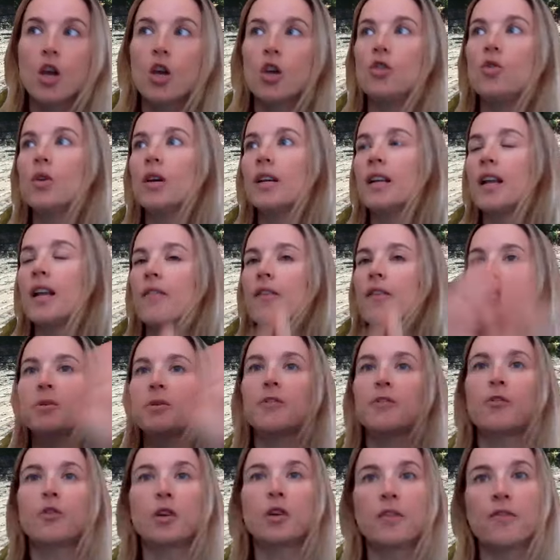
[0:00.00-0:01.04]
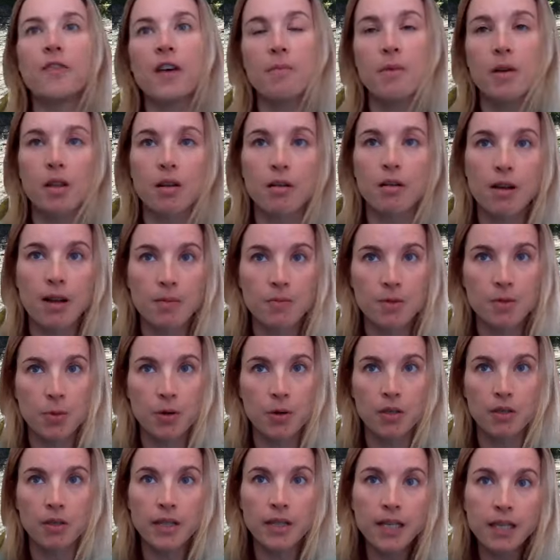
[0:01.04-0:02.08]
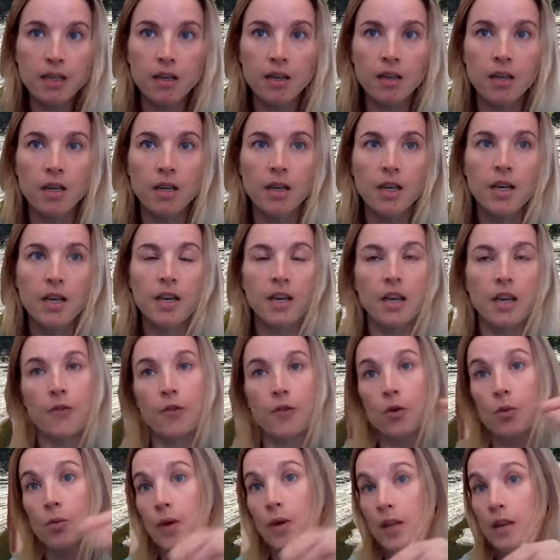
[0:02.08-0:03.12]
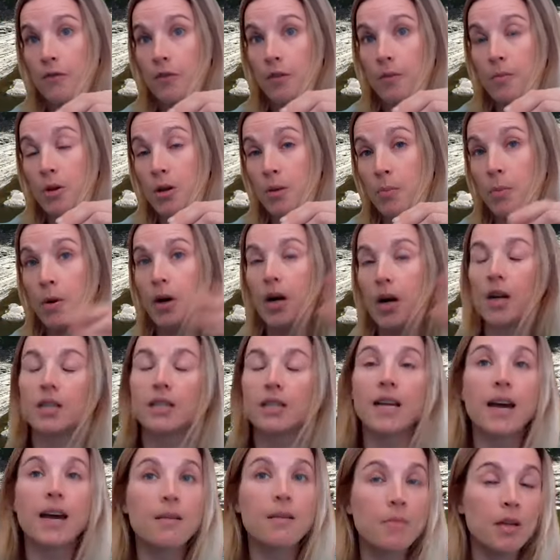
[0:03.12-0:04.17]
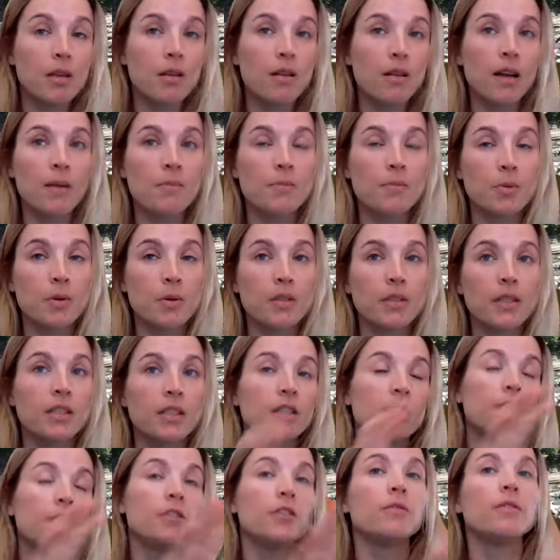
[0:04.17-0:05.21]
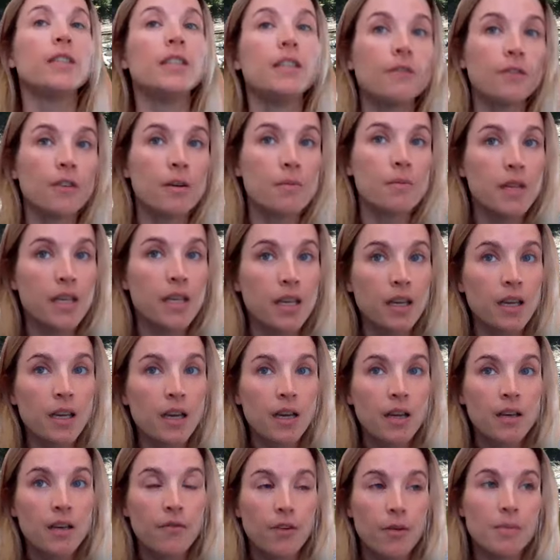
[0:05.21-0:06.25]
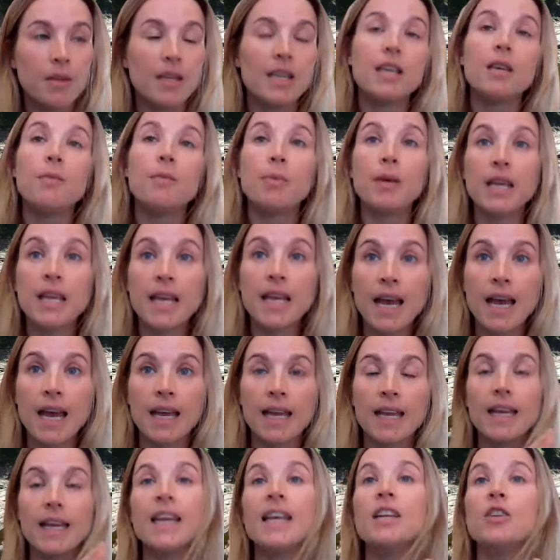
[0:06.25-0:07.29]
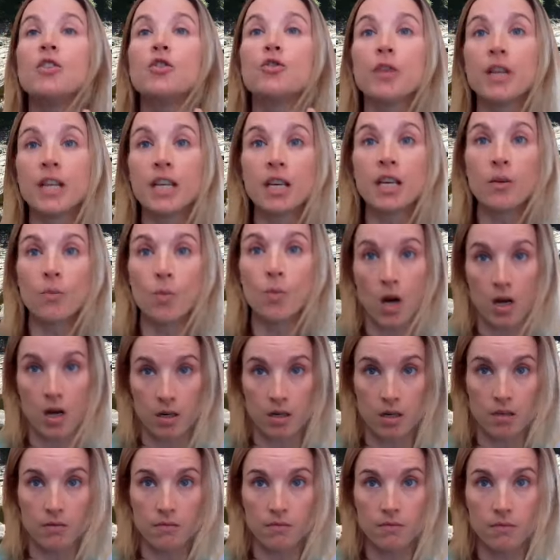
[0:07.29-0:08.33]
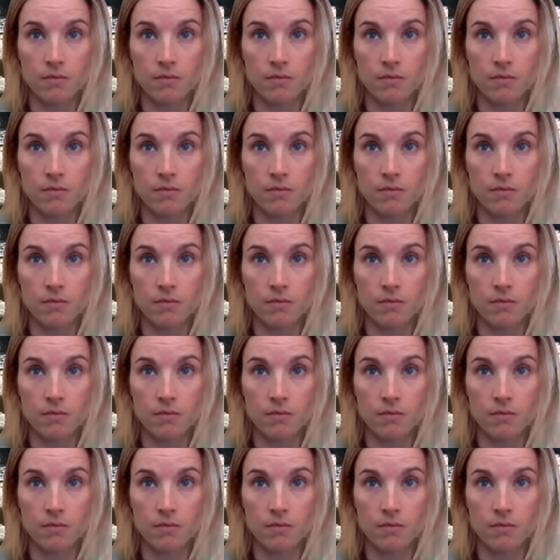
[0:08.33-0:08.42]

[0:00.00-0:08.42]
You can have up to 45 milligrams per liter if you're reading from your book, 10 milligrams per liter if you're reading from the EPA in drinking water.